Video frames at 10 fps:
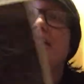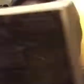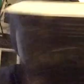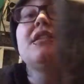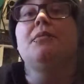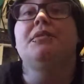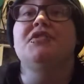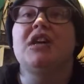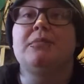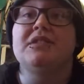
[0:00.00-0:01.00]
the last couple of
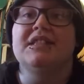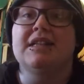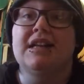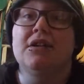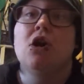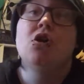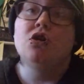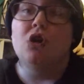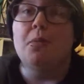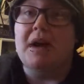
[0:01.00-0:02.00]
chapters and then
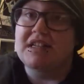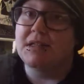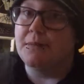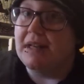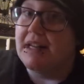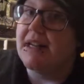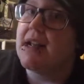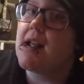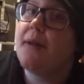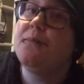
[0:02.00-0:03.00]
go back to the beginning
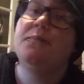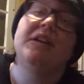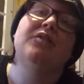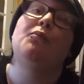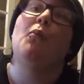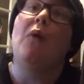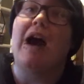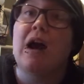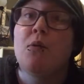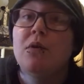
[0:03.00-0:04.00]
again because
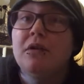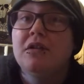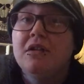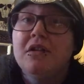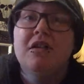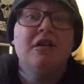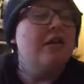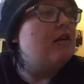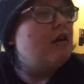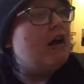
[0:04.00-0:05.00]
wow.
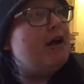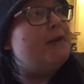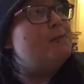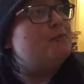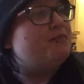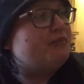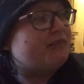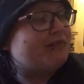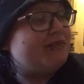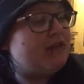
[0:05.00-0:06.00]
Um,
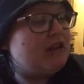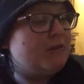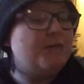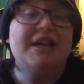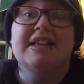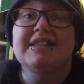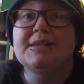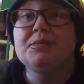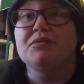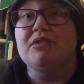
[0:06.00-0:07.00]
but yes, this
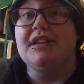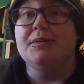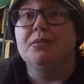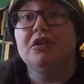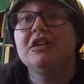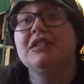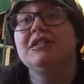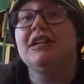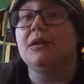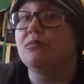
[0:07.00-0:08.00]
was a really good book
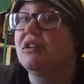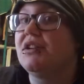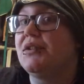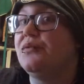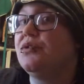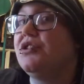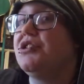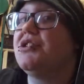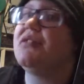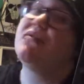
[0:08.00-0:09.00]
and I'm really looking forward to
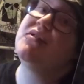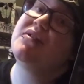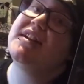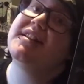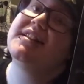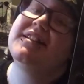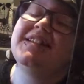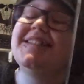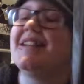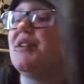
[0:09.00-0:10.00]
doing a reread.
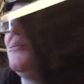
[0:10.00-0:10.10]
So,